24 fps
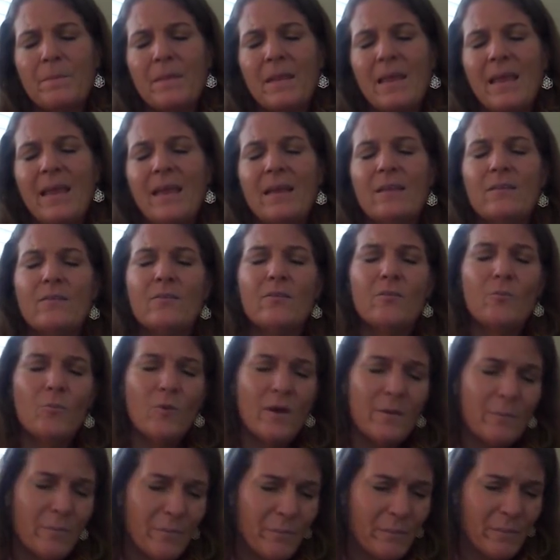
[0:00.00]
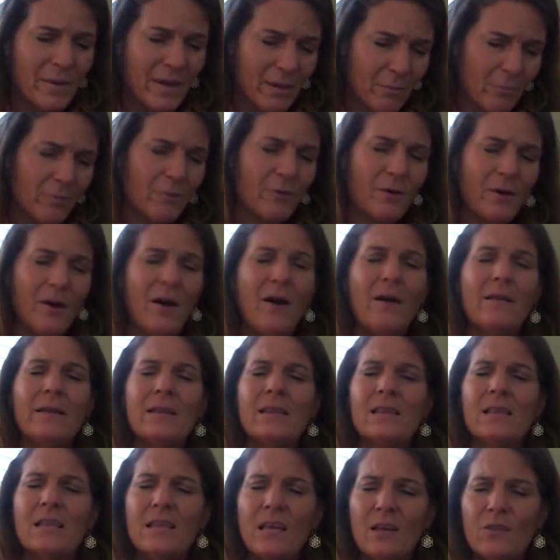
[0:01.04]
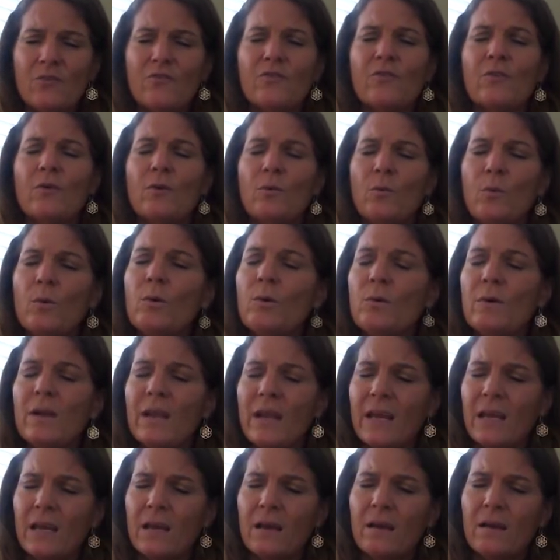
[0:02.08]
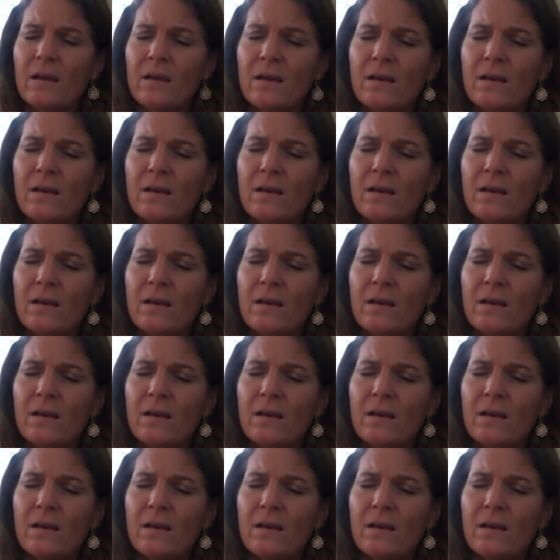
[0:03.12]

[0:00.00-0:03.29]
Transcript: and what people call ancestral wounding,